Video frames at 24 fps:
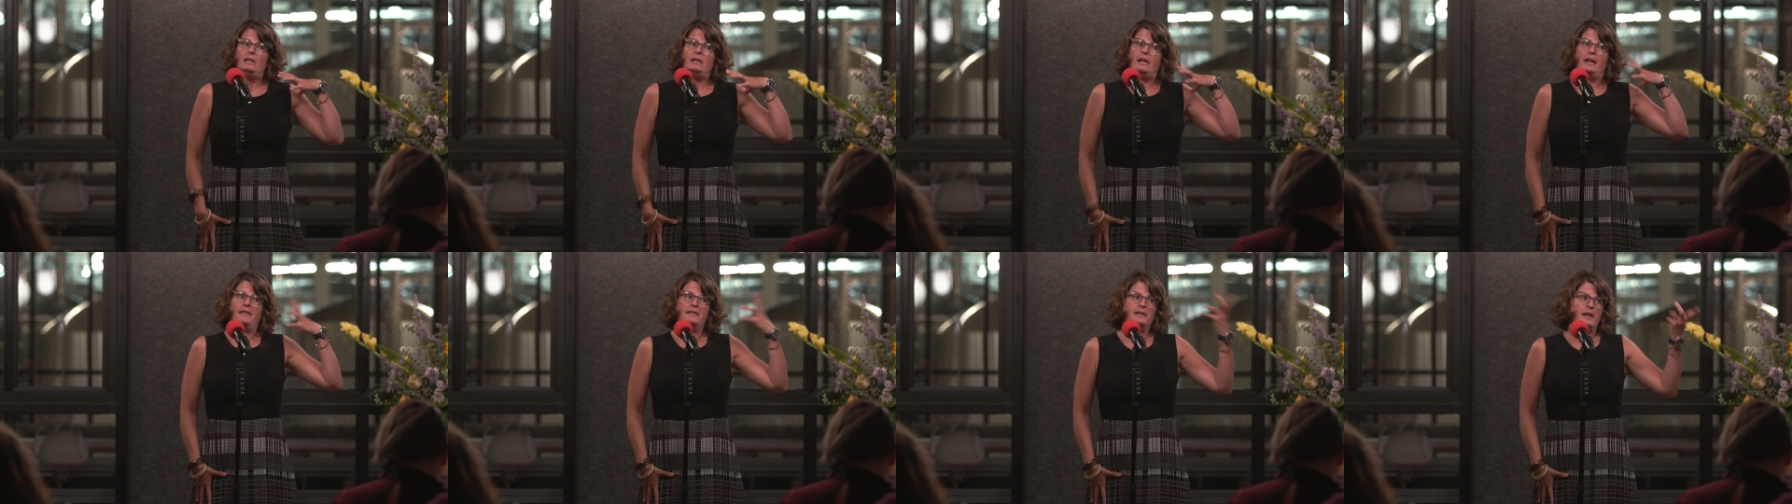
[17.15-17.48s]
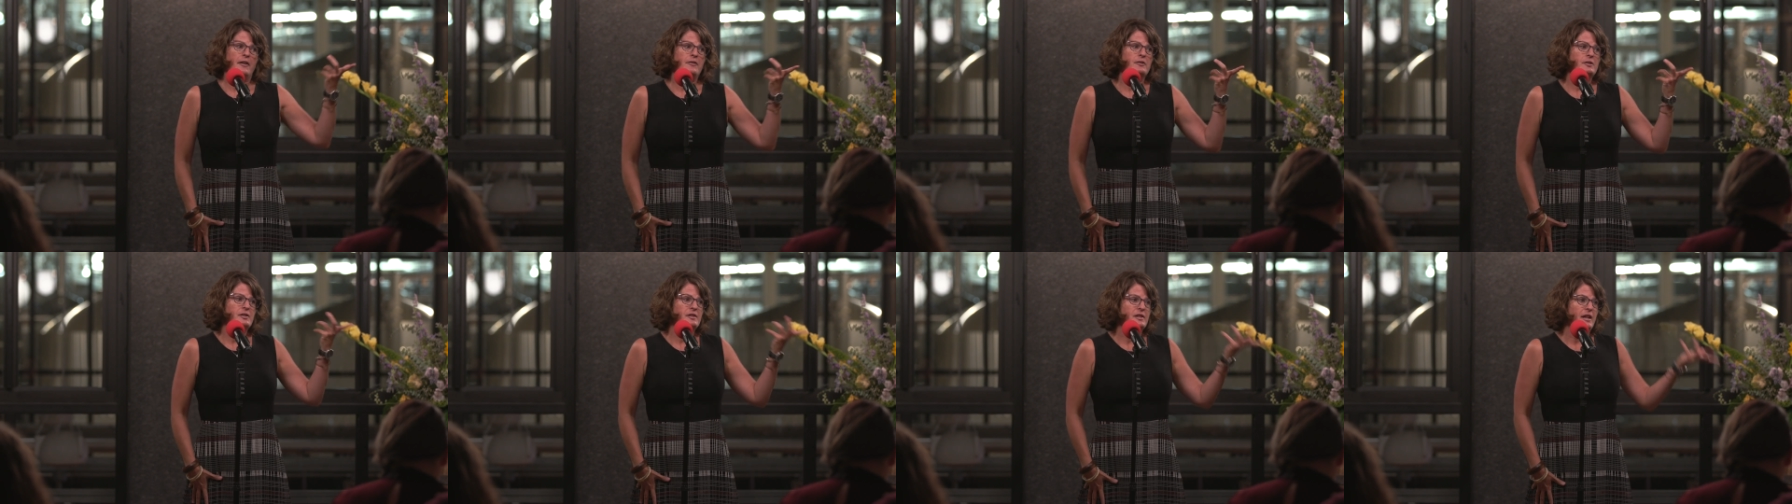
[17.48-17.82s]
And the
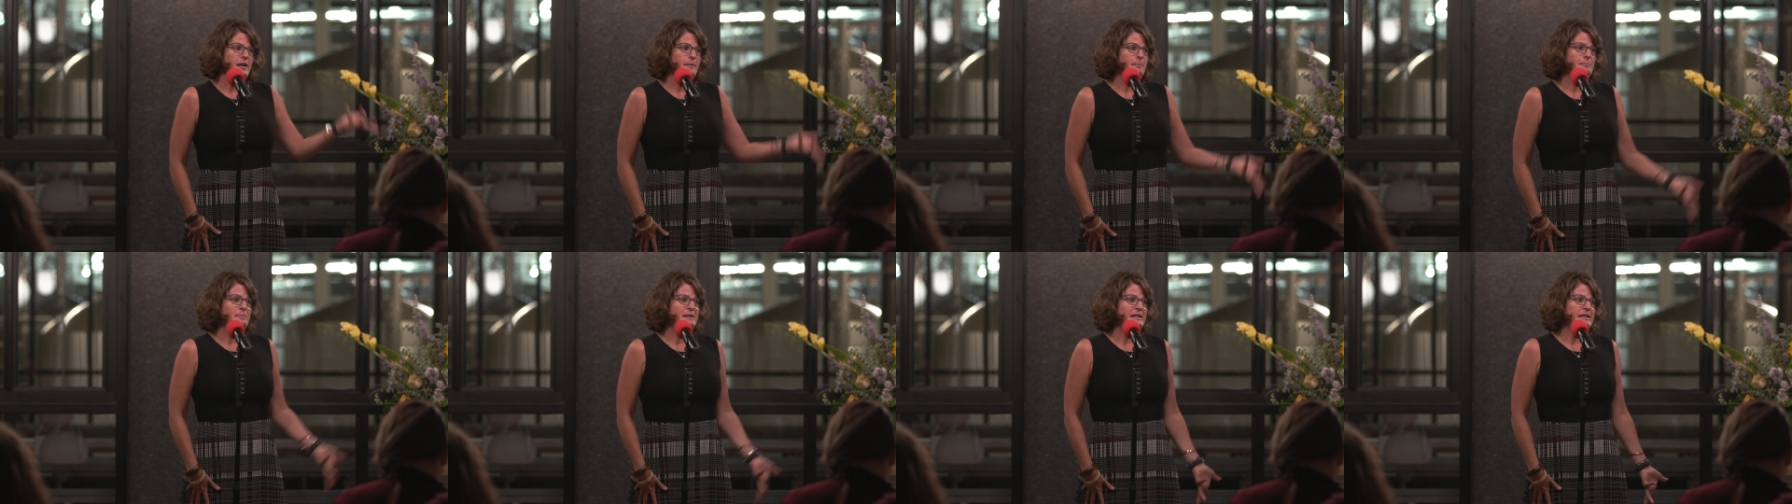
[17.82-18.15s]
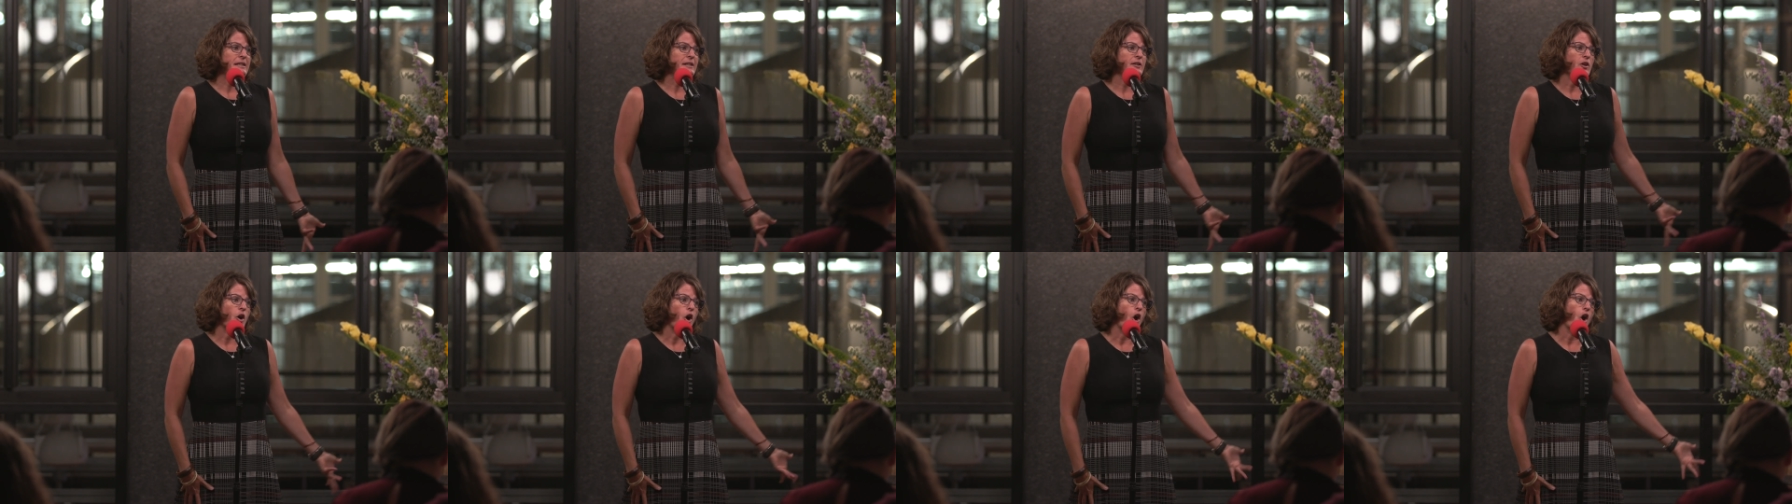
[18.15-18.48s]
other said,
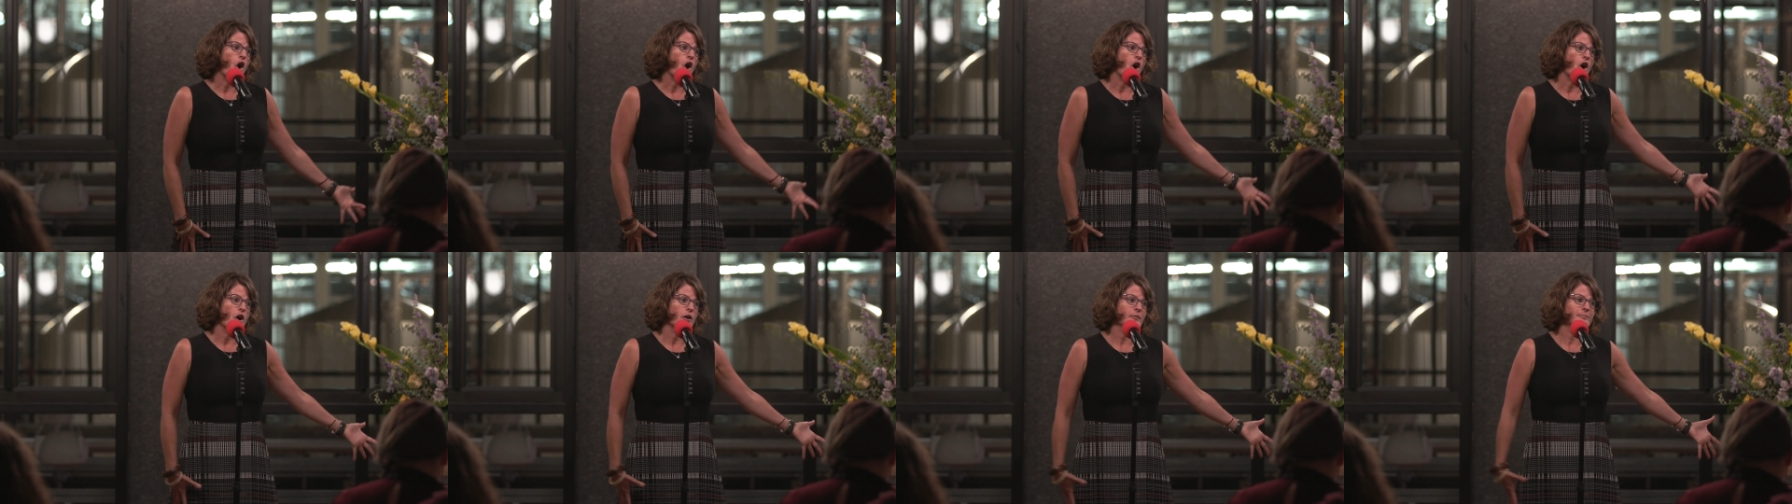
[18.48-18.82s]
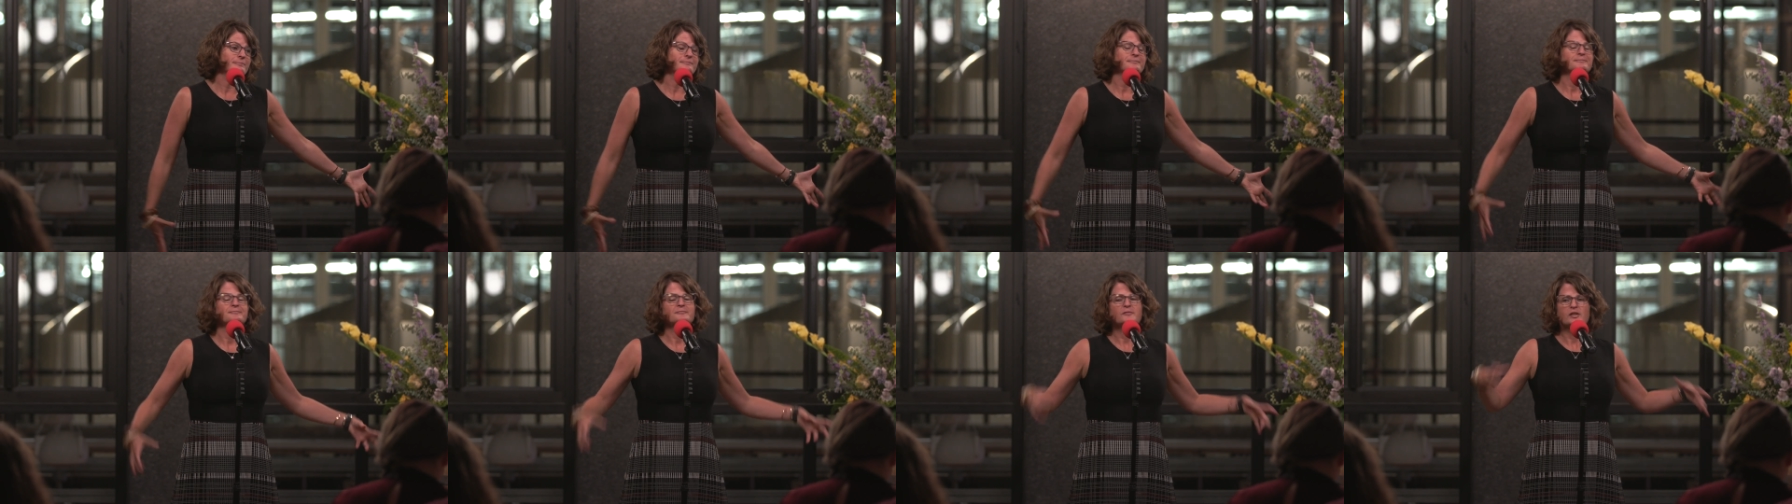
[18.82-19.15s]
be in awe.
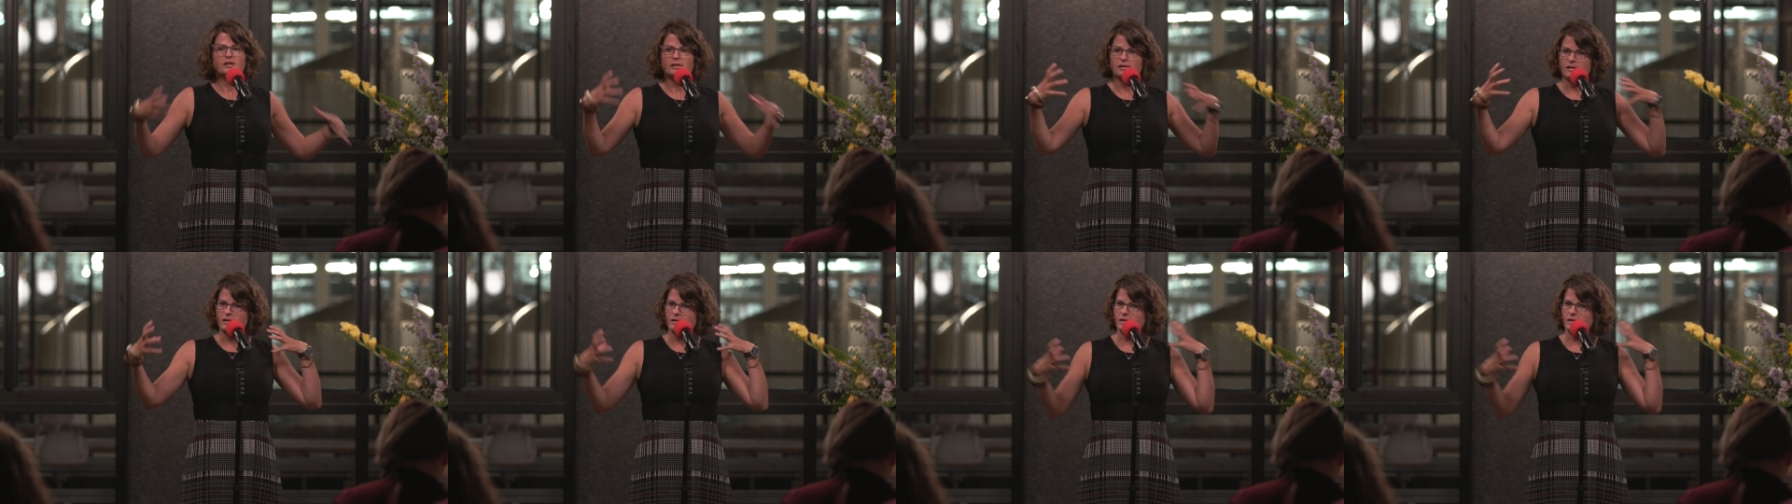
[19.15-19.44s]
Just